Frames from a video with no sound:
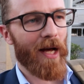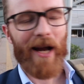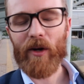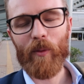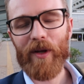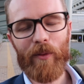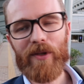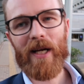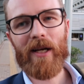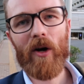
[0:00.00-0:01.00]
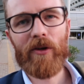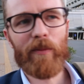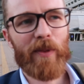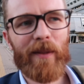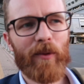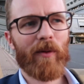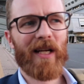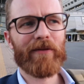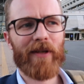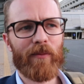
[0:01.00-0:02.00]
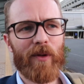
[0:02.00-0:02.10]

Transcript: I don't know whether it was like 100 people whatever and